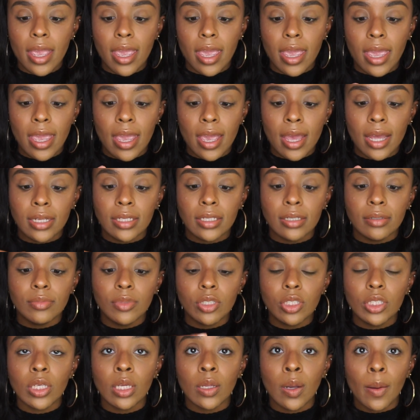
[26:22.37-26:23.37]
and I'm
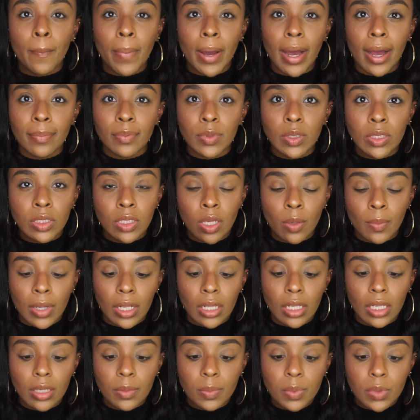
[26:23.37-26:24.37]
just gonna pop this on my
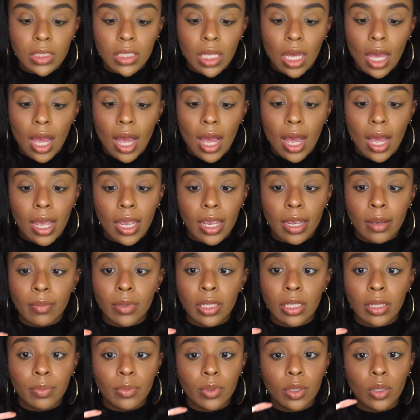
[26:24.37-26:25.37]
lips. I am
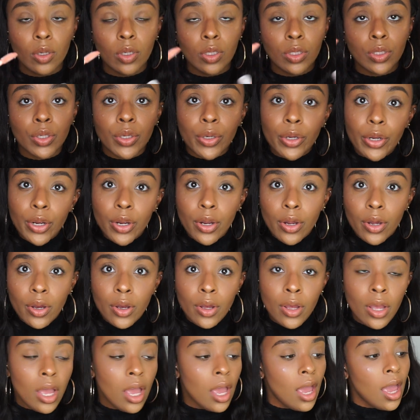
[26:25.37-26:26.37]
a lip gloss girl.